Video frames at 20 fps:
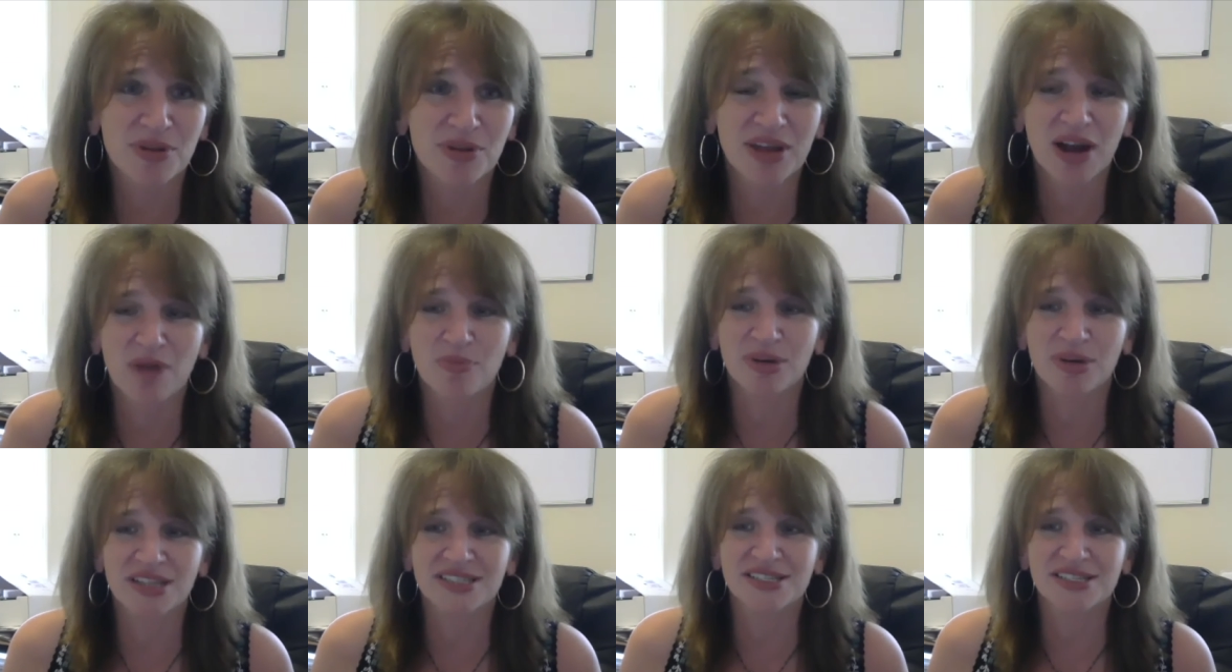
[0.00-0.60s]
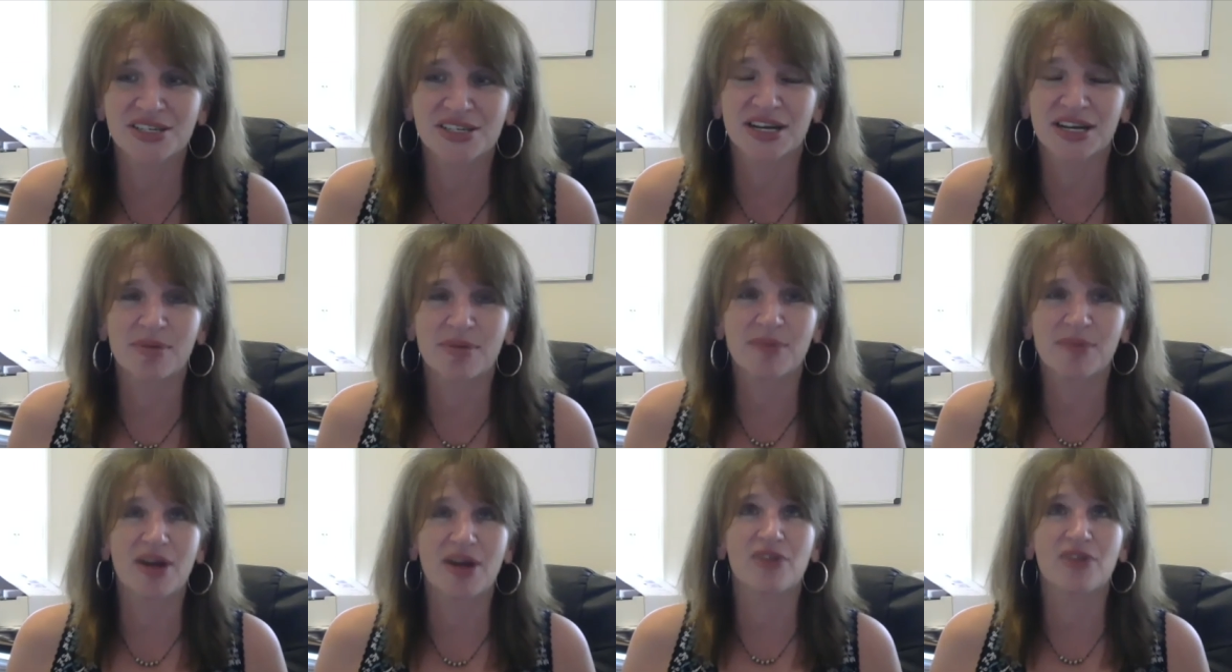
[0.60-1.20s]
there, but it's still gonna
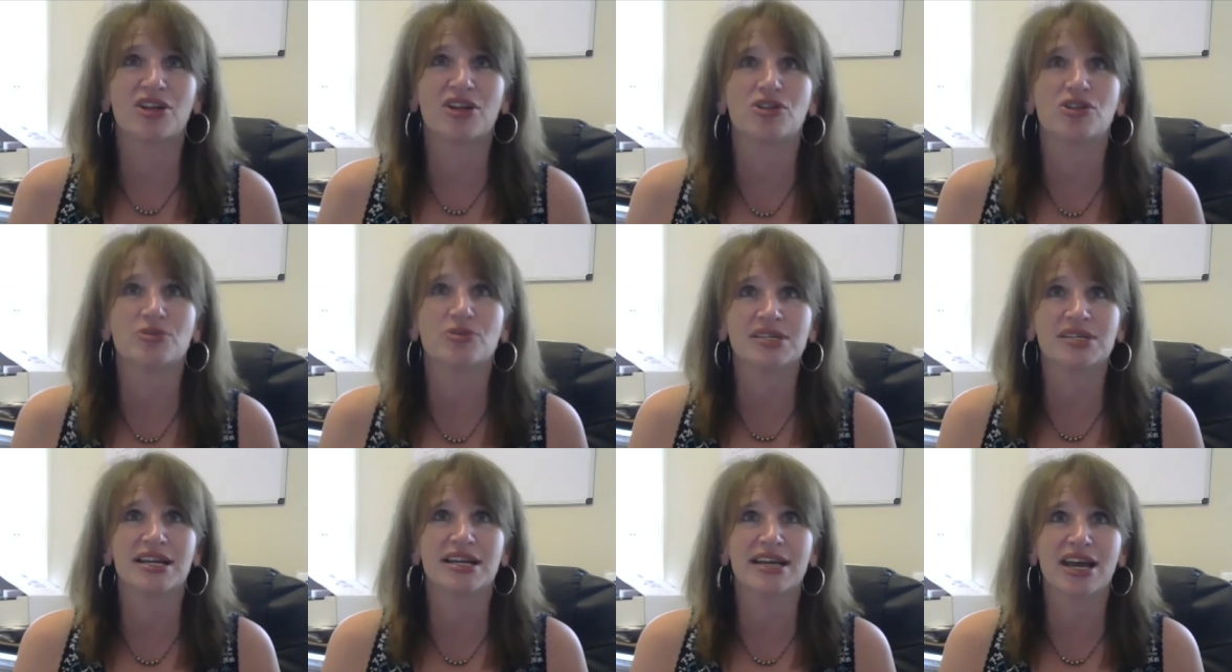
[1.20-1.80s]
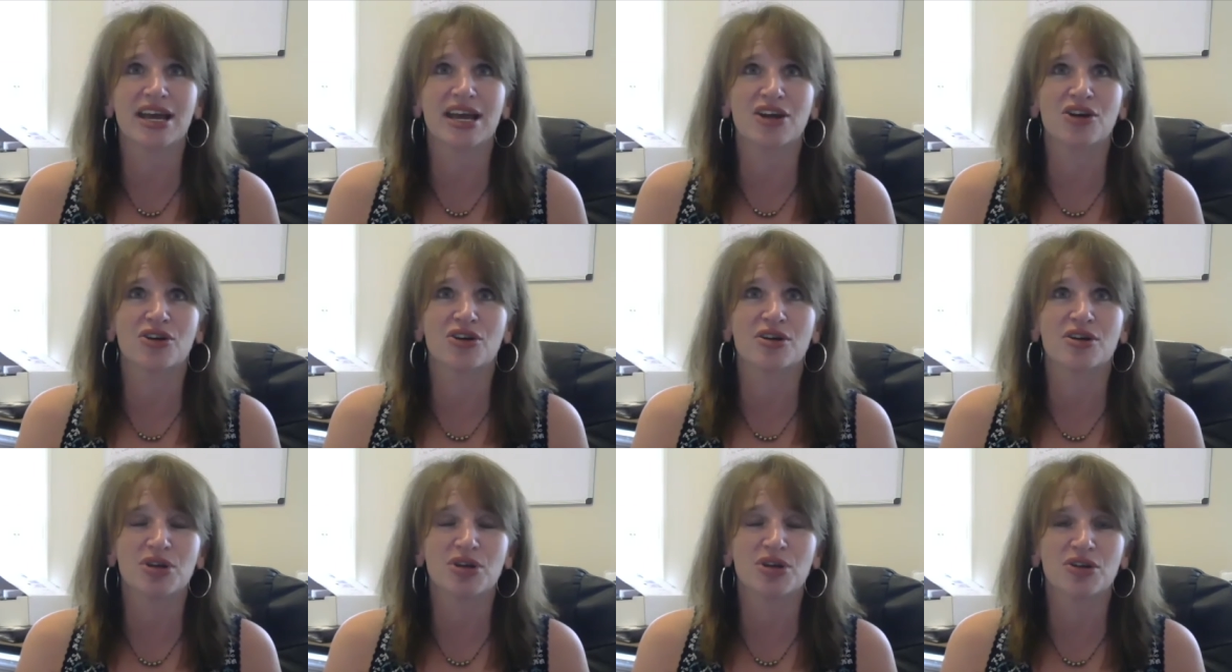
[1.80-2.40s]
be better than you sitting at your
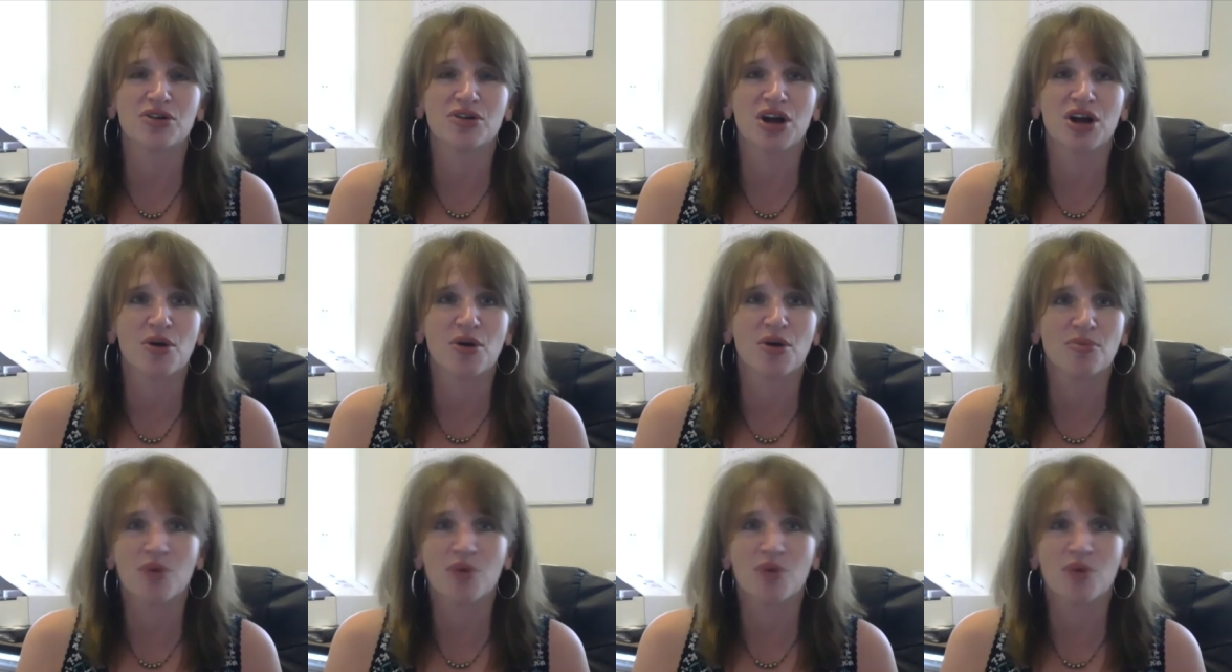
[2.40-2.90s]
computer at home.